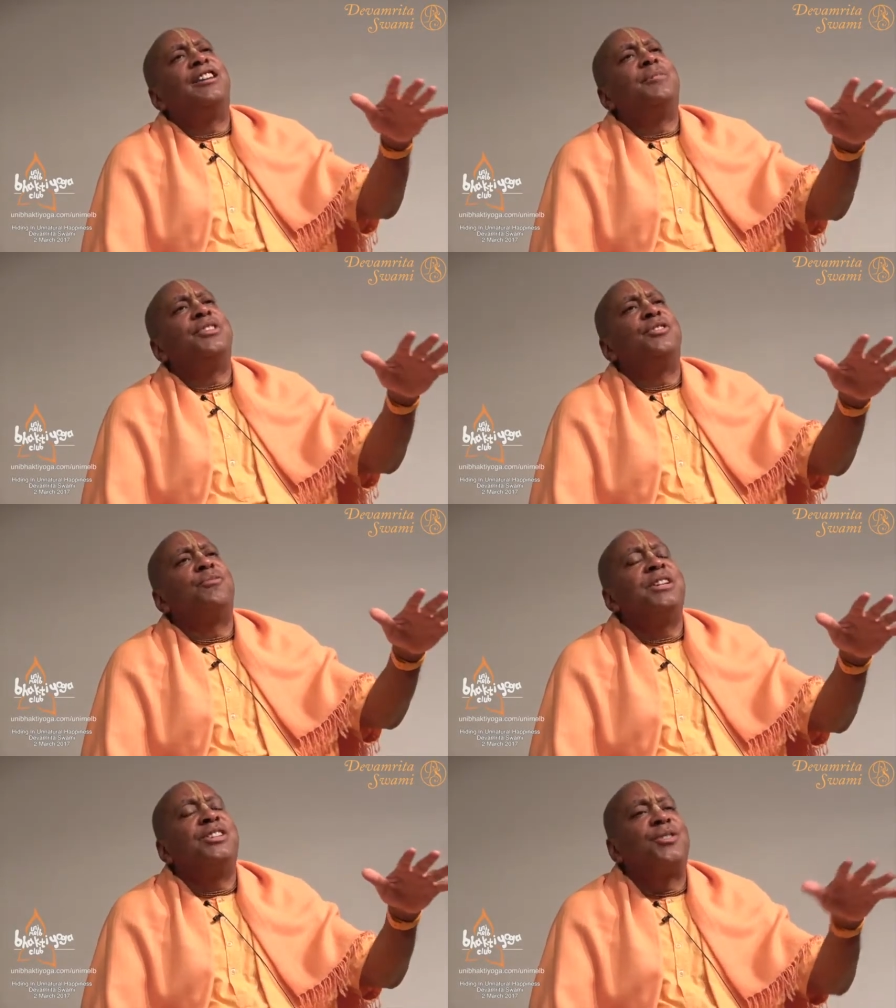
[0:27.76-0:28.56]
unlimited
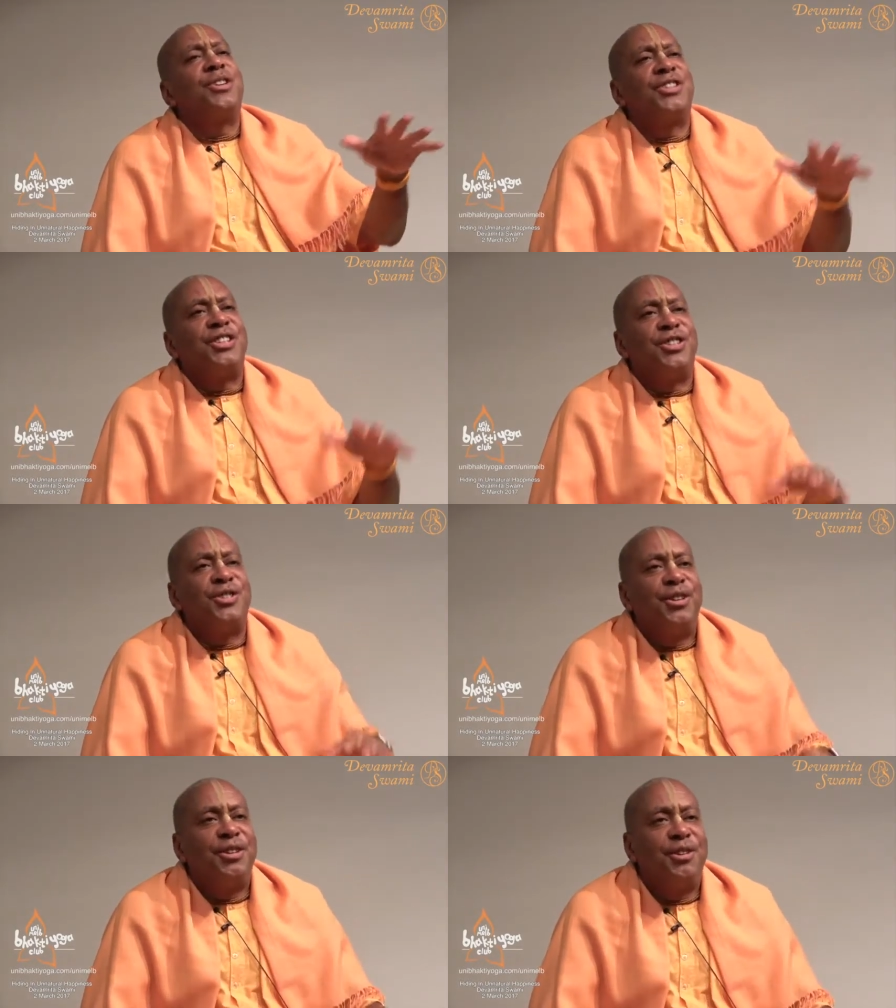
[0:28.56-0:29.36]

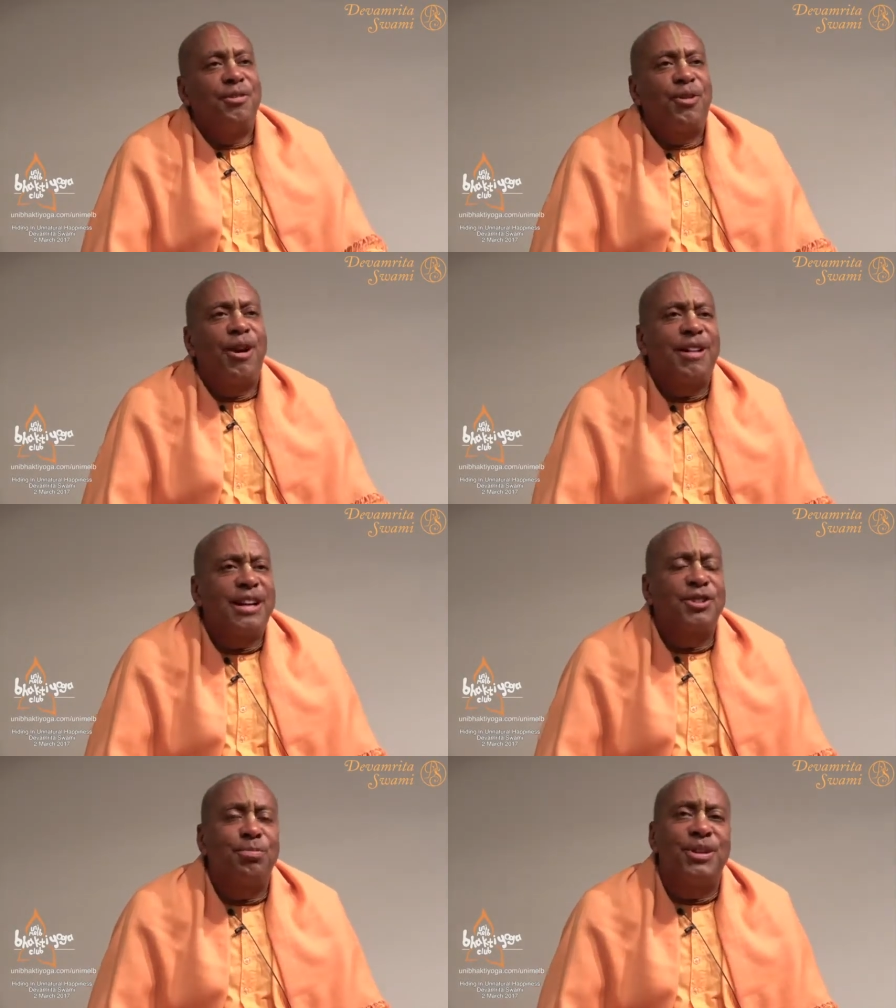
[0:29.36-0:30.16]
resources for our
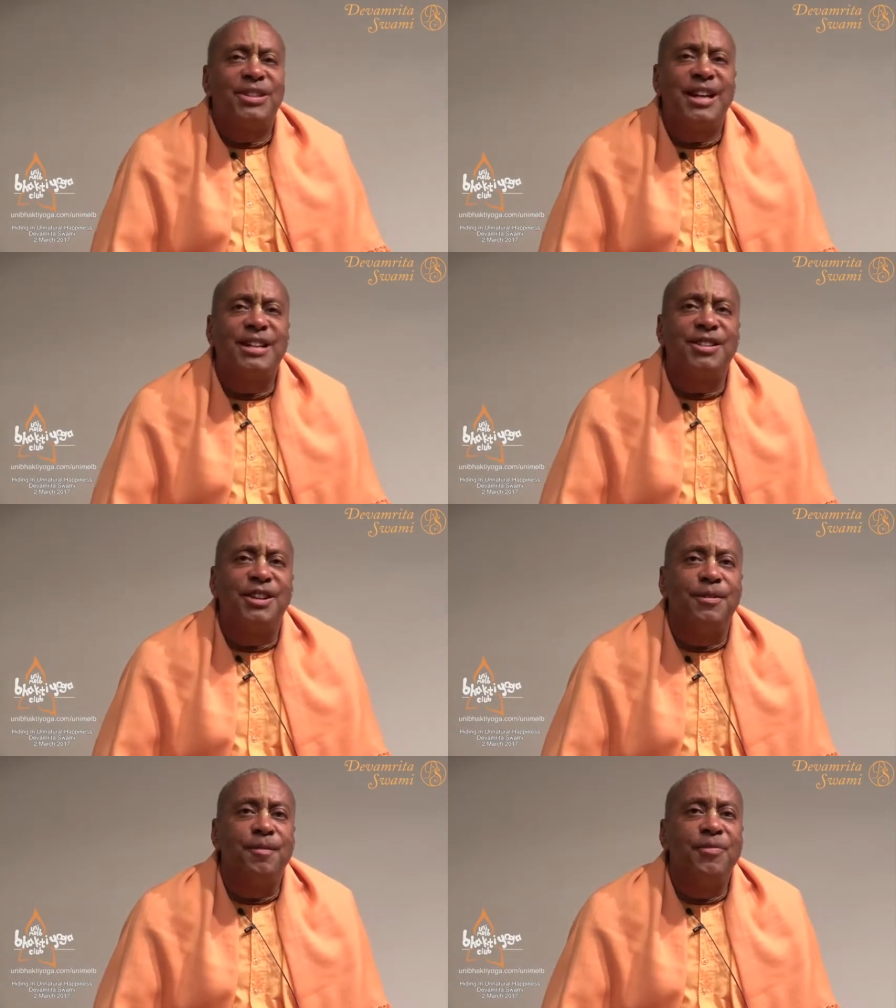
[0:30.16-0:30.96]

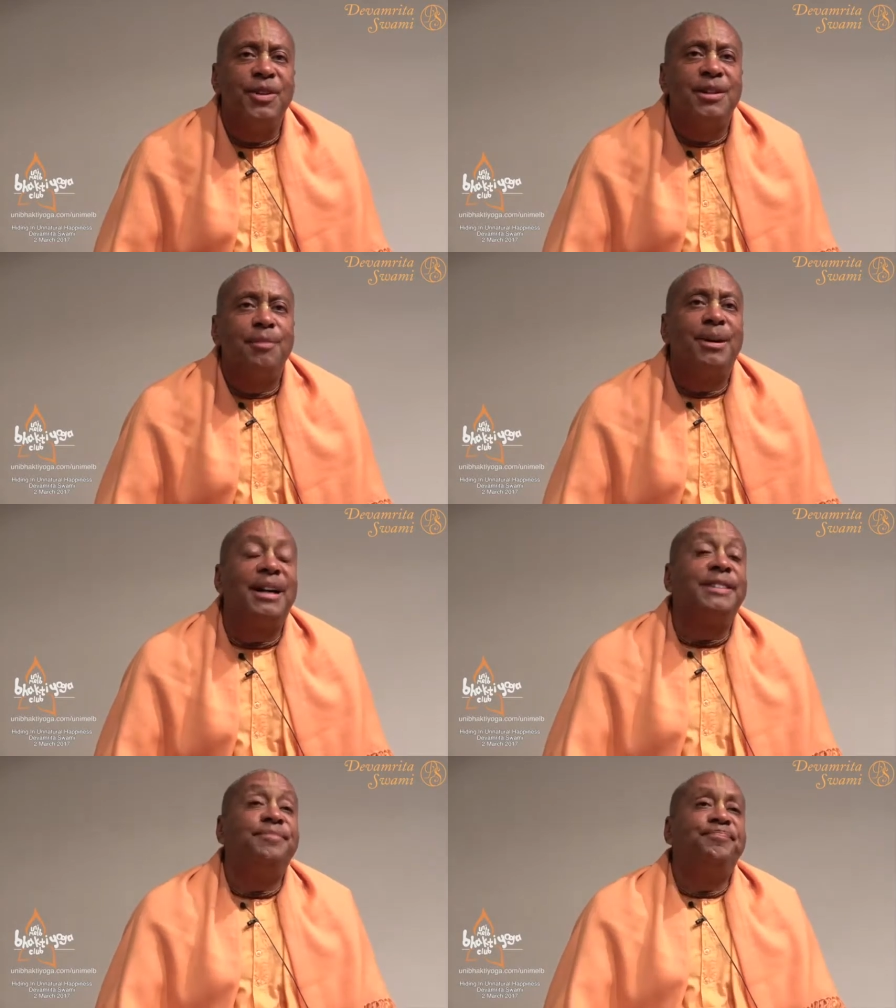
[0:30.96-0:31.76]
exploitation,
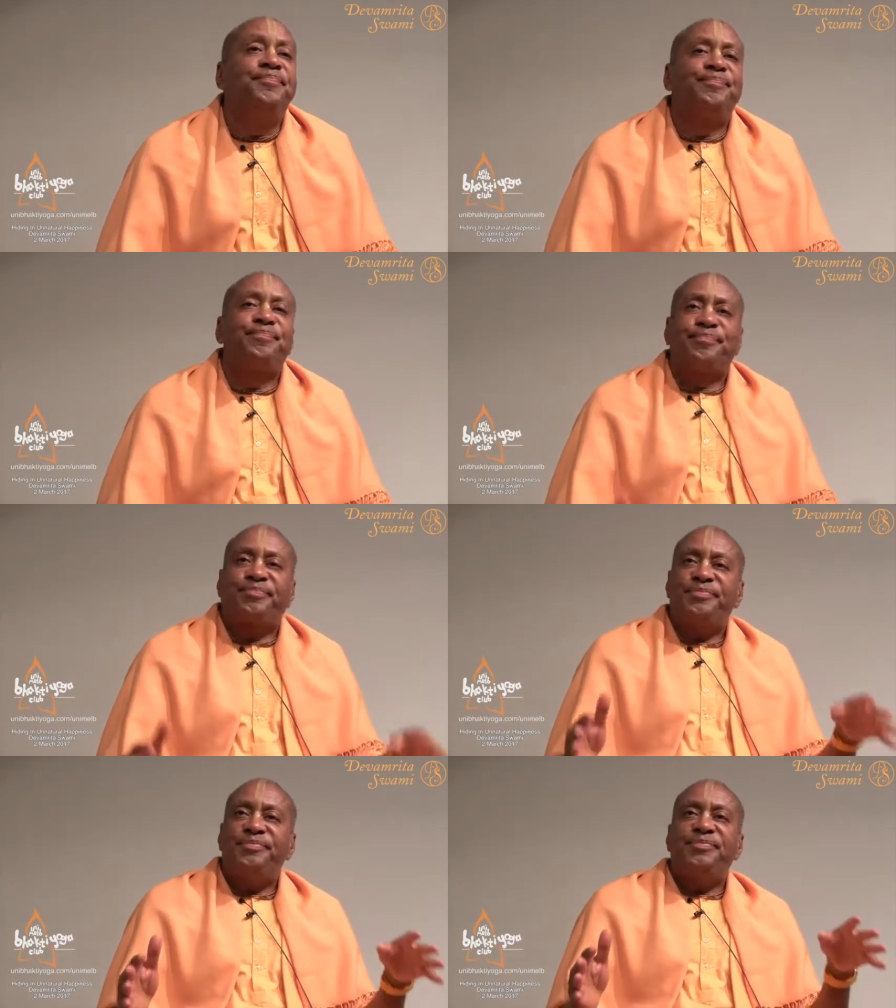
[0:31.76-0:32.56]
but
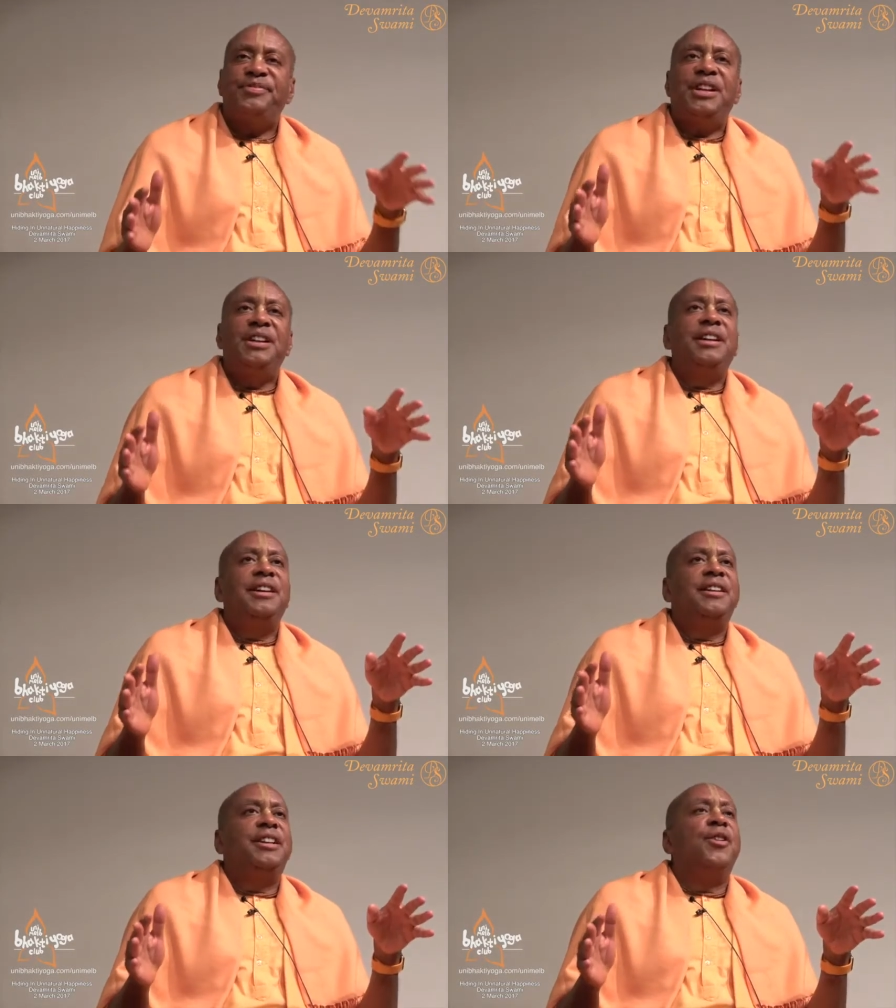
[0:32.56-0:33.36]

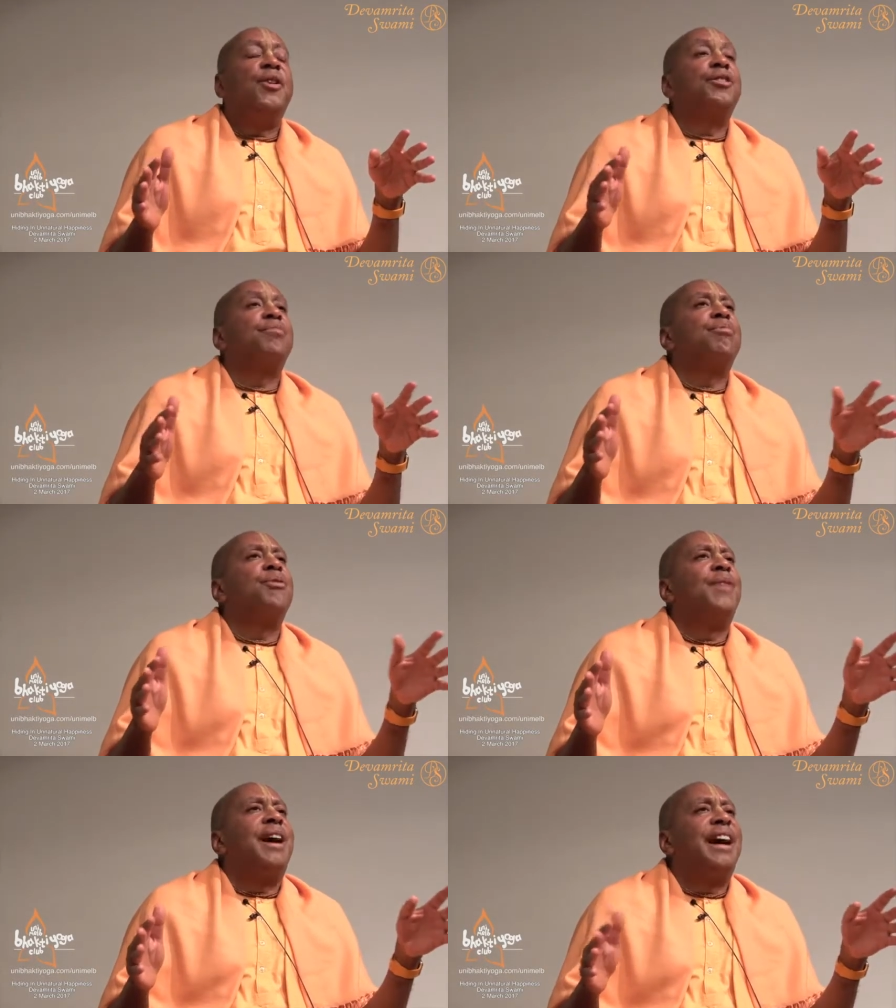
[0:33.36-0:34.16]
the earth
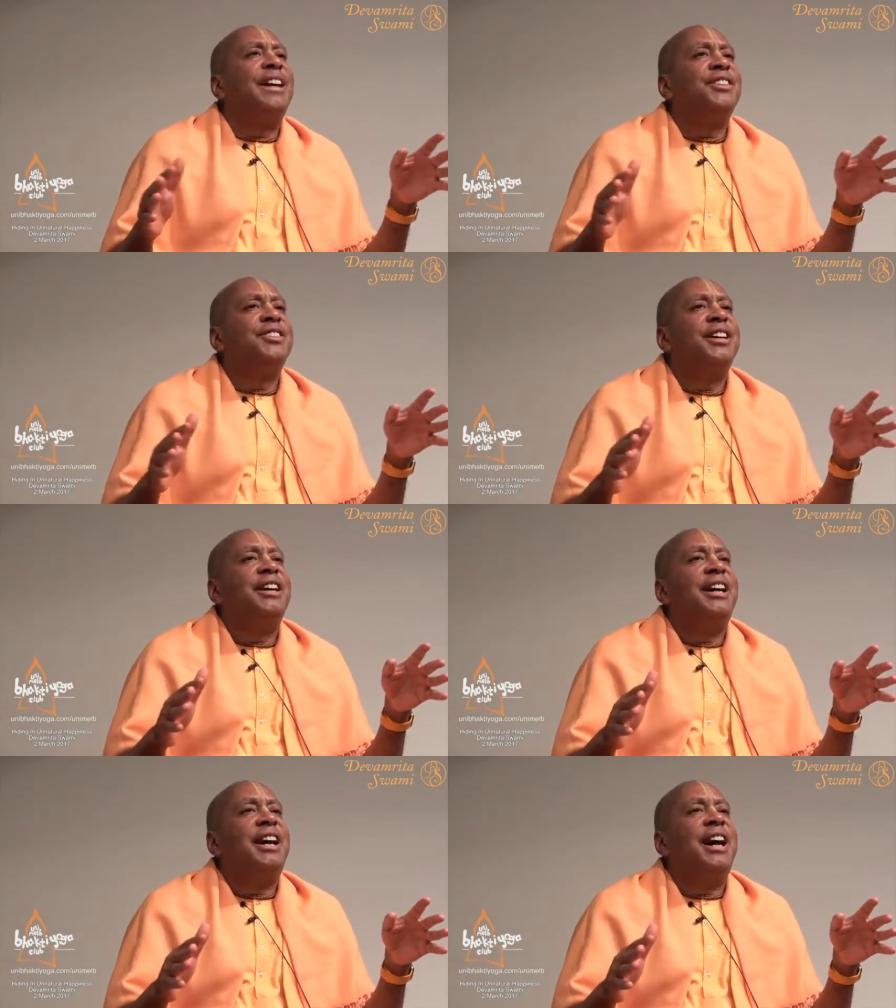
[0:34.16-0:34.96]
provides
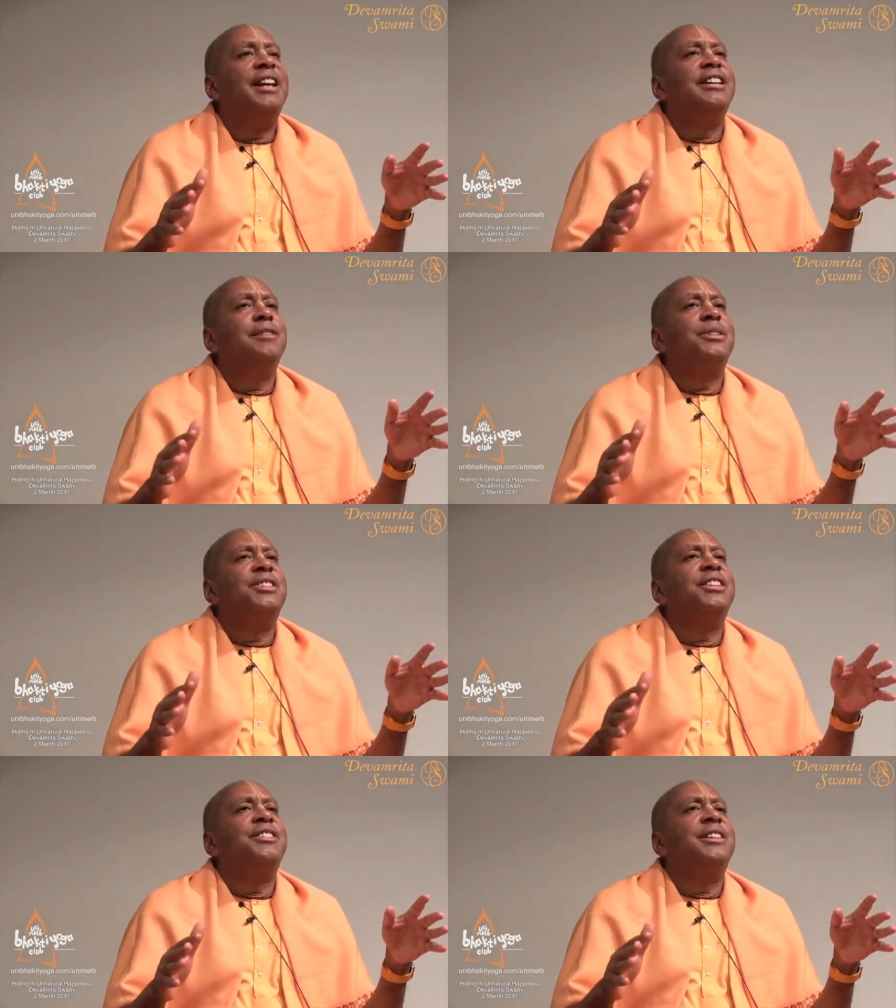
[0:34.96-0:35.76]

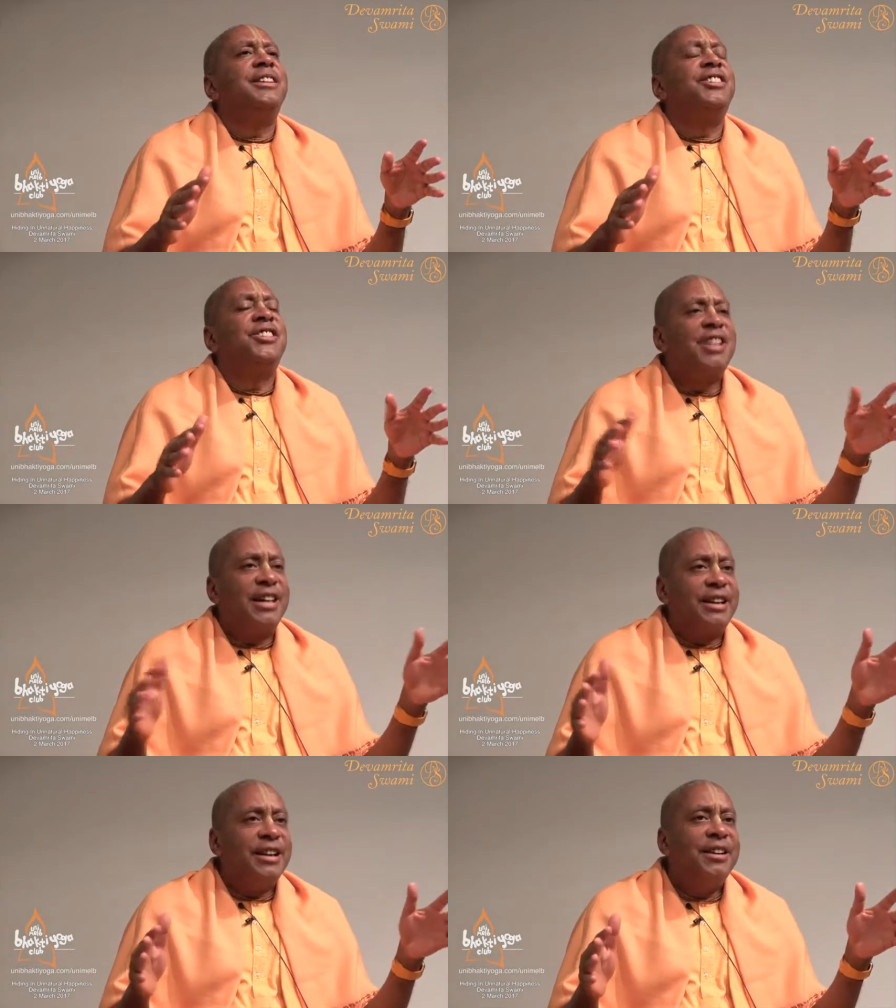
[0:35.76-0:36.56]
unlimited
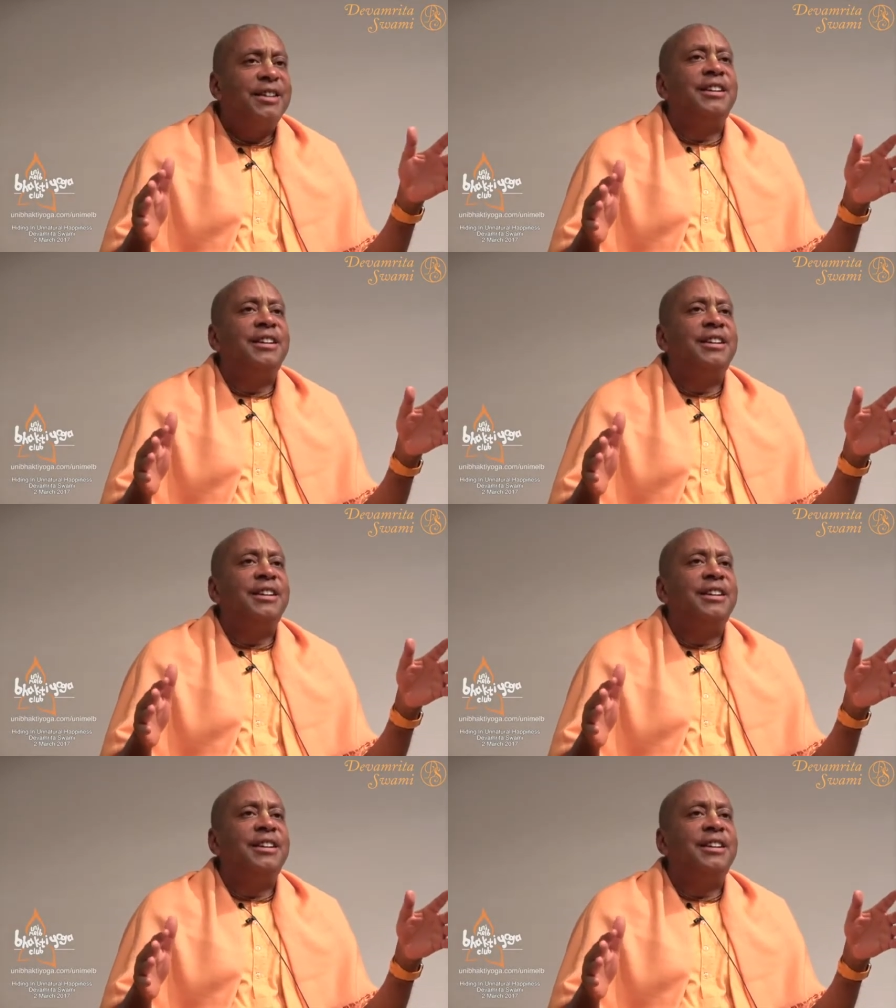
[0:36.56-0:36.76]
sink.